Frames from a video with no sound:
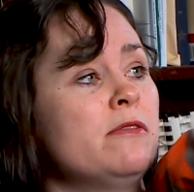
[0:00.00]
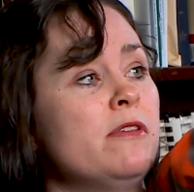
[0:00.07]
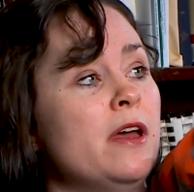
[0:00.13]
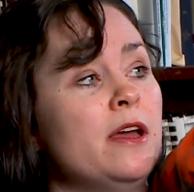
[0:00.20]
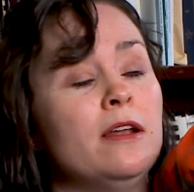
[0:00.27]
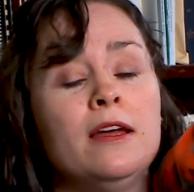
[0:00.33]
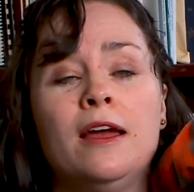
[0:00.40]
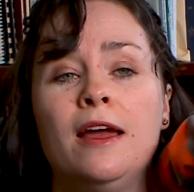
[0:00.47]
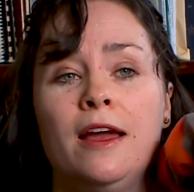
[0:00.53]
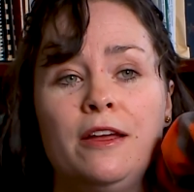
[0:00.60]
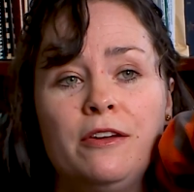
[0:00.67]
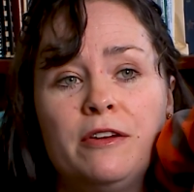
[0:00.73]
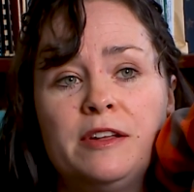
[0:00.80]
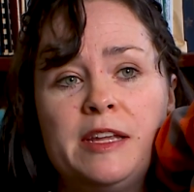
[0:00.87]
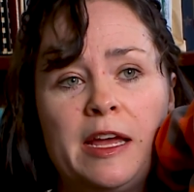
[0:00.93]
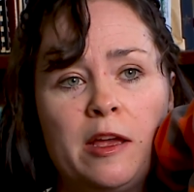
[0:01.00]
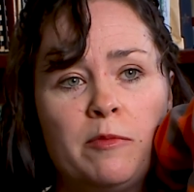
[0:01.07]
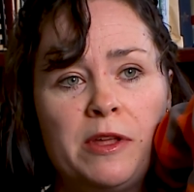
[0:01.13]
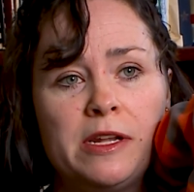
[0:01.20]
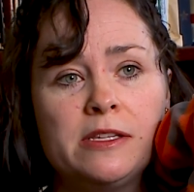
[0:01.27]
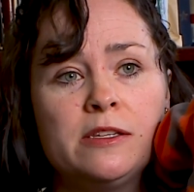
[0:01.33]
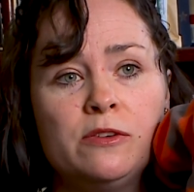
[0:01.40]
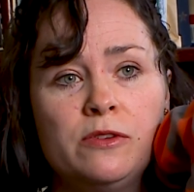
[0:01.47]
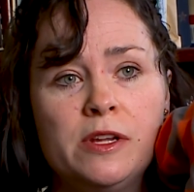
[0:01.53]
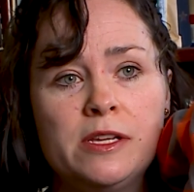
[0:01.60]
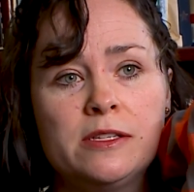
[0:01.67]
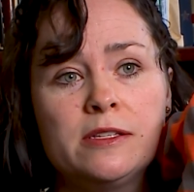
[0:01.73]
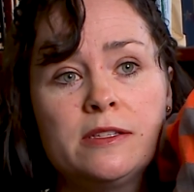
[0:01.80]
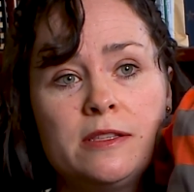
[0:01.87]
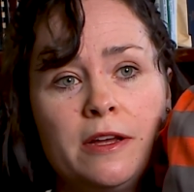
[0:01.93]
so that you can take him in as soon
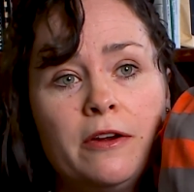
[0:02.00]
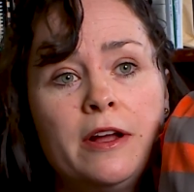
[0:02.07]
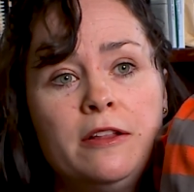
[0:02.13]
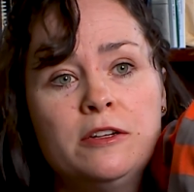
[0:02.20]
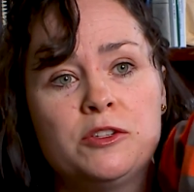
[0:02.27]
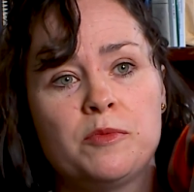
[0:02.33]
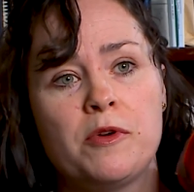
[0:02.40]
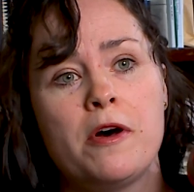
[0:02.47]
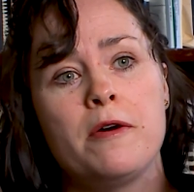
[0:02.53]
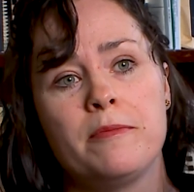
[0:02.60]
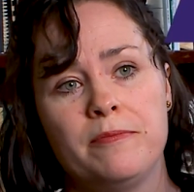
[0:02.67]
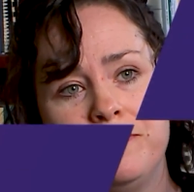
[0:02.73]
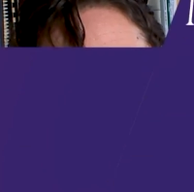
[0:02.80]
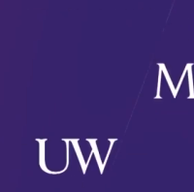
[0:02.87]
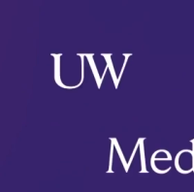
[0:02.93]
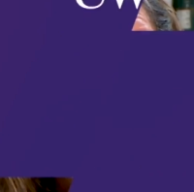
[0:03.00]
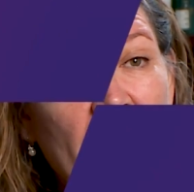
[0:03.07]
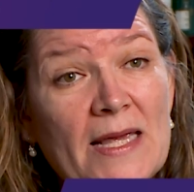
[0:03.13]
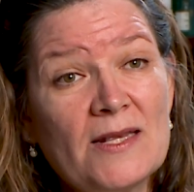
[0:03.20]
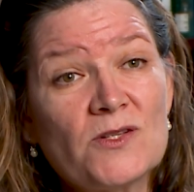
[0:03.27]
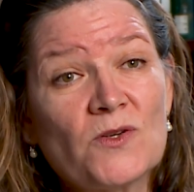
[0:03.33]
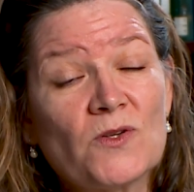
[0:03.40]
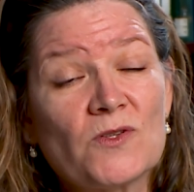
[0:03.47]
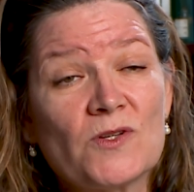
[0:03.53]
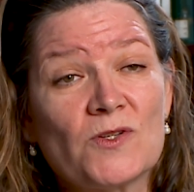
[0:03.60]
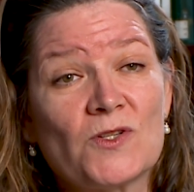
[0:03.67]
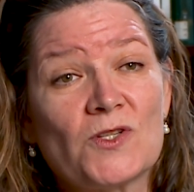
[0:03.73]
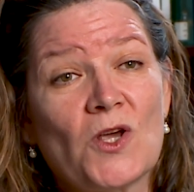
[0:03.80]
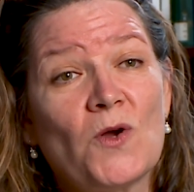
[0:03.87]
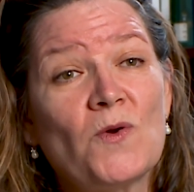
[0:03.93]
as they're eligible. Measles
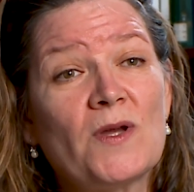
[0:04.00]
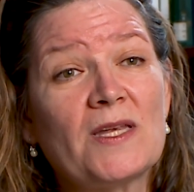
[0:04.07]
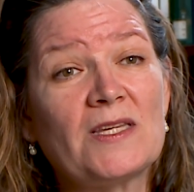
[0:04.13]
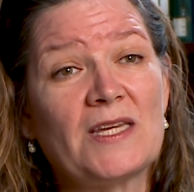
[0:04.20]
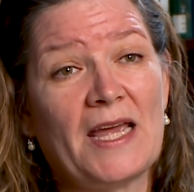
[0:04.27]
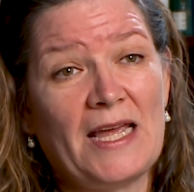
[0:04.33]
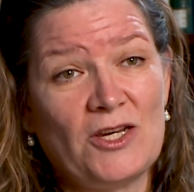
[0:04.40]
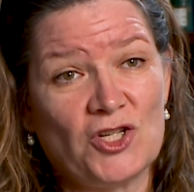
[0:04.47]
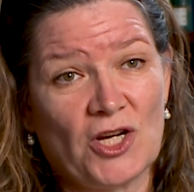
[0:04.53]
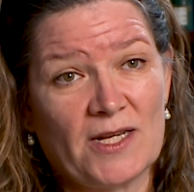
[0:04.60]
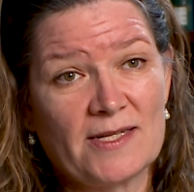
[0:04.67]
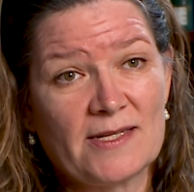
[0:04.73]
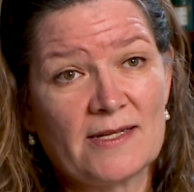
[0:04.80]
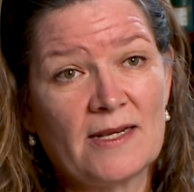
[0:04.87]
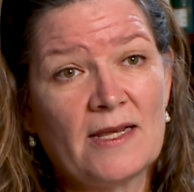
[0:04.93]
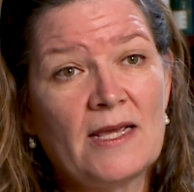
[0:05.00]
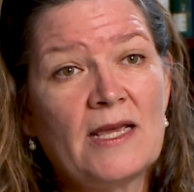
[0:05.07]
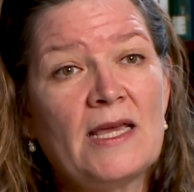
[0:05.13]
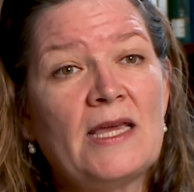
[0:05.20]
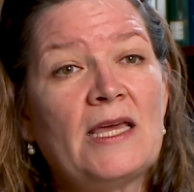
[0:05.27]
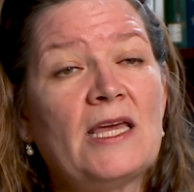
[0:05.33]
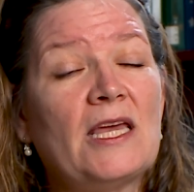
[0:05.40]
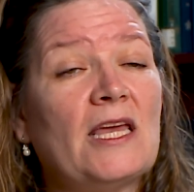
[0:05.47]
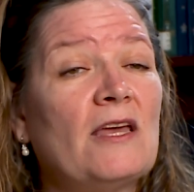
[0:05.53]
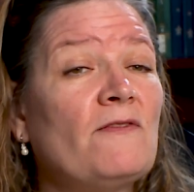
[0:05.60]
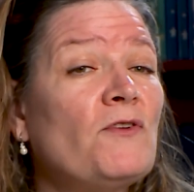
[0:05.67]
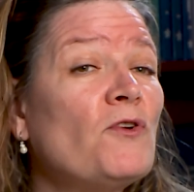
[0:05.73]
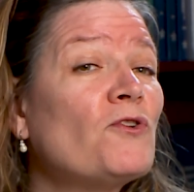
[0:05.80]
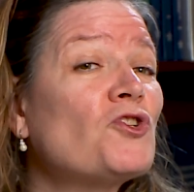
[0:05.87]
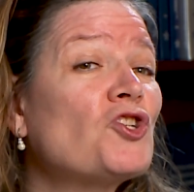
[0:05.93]
is so contagious.
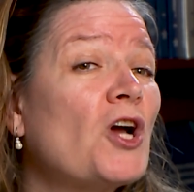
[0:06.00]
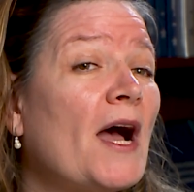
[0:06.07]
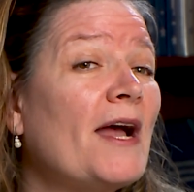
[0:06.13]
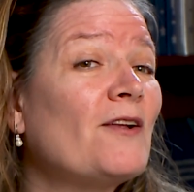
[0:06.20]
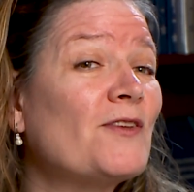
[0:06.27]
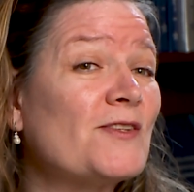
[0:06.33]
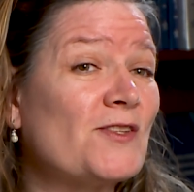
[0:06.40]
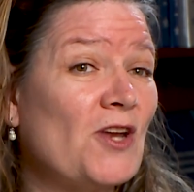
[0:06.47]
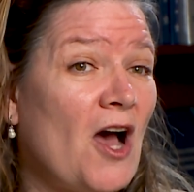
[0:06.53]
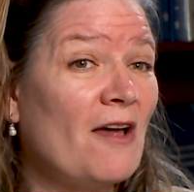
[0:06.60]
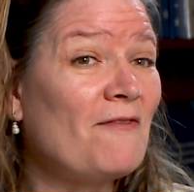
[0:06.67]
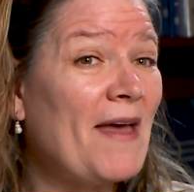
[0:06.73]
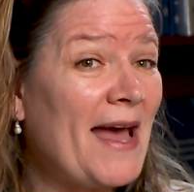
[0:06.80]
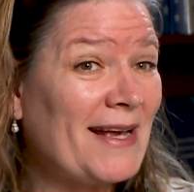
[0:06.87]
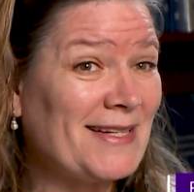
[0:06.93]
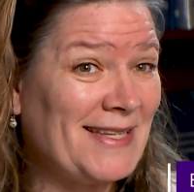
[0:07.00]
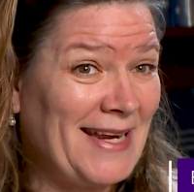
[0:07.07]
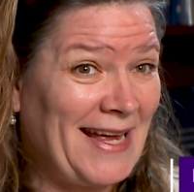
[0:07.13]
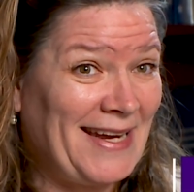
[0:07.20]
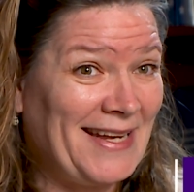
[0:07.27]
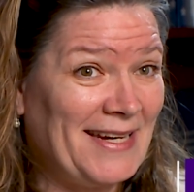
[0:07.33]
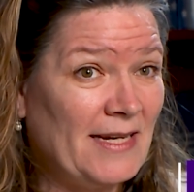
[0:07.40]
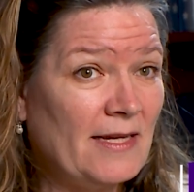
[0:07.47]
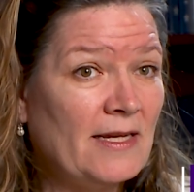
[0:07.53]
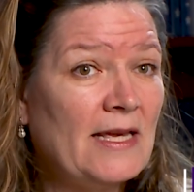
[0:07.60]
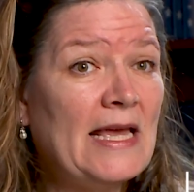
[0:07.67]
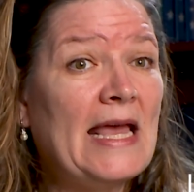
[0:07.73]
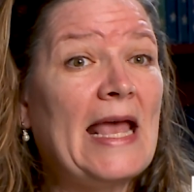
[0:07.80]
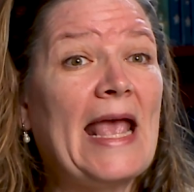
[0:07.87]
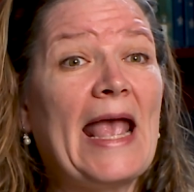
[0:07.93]
If your child is not vaccinated
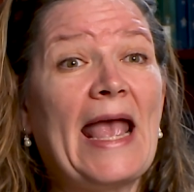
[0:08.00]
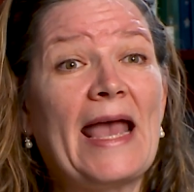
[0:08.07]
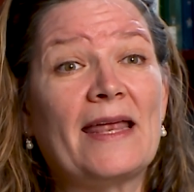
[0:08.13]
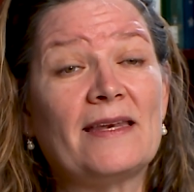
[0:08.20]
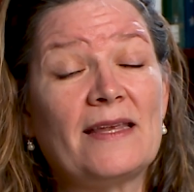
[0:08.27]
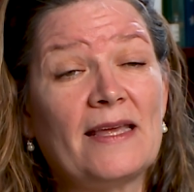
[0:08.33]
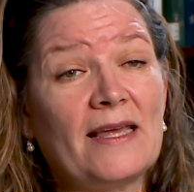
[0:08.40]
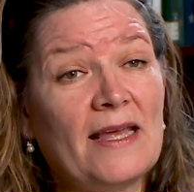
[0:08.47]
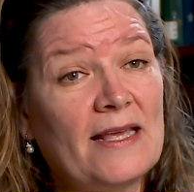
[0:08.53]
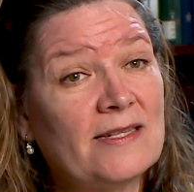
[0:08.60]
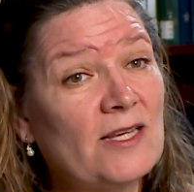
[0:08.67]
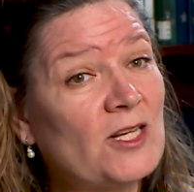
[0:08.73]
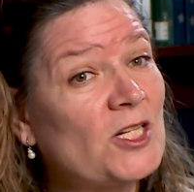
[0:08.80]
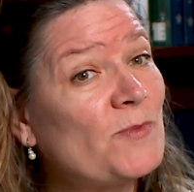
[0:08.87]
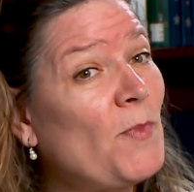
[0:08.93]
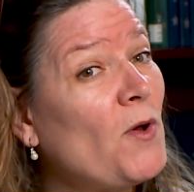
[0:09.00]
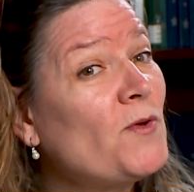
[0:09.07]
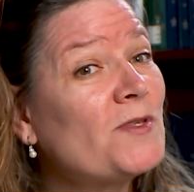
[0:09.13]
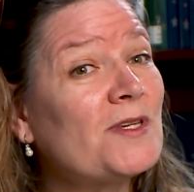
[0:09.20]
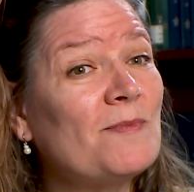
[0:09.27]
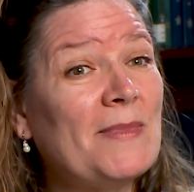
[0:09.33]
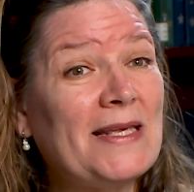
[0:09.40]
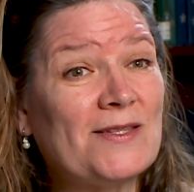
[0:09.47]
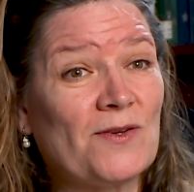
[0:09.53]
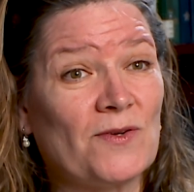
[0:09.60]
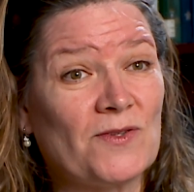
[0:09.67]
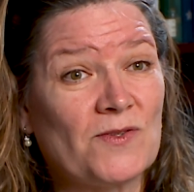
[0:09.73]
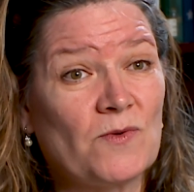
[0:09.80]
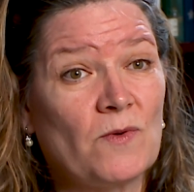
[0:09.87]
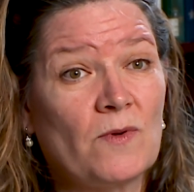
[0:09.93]
and is exposed to
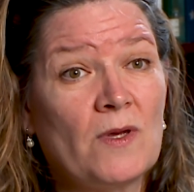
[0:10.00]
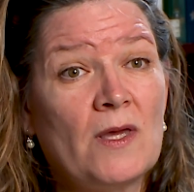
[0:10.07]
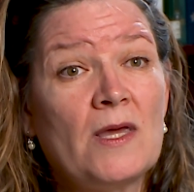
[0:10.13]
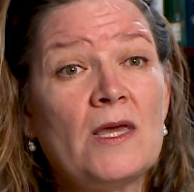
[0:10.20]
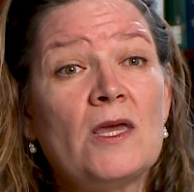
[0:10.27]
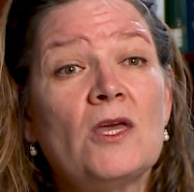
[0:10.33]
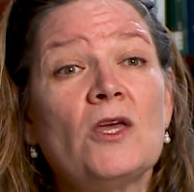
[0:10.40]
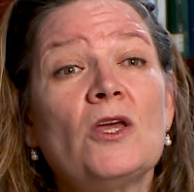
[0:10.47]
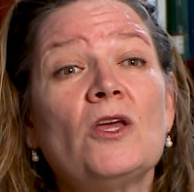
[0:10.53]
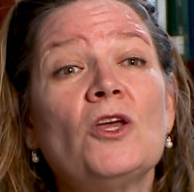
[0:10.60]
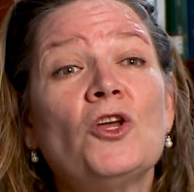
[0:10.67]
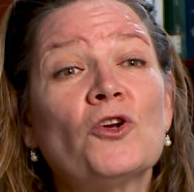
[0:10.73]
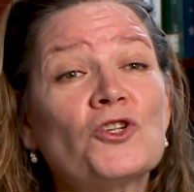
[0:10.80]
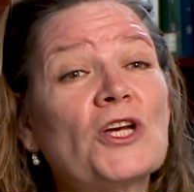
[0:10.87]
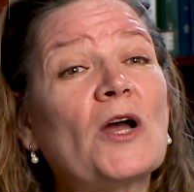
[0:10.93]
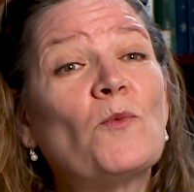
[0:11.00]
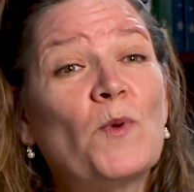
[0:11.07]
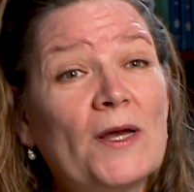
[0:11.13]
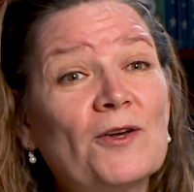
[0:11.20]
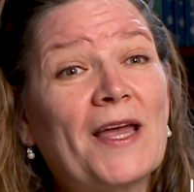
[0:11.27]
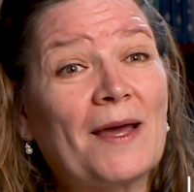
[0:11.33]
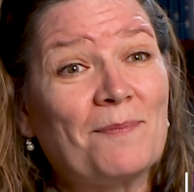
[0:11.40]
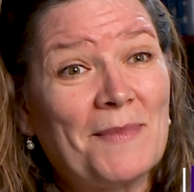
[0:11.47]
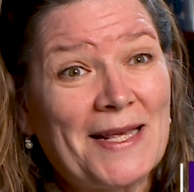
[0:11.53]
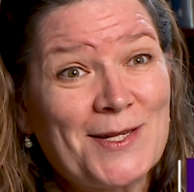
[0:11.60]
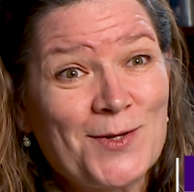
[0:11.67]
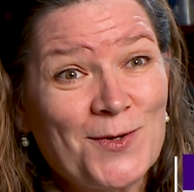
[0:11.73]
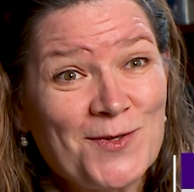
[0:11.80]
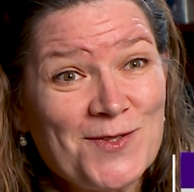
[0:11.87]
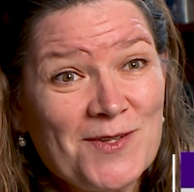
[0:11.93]
measles, your child will get
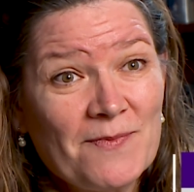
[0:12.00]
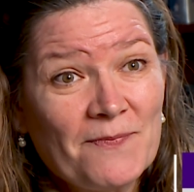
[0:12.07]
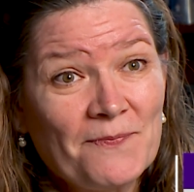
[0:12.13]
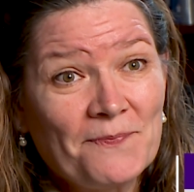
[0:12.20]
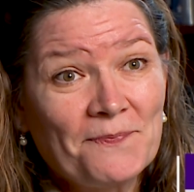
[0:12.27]
measles.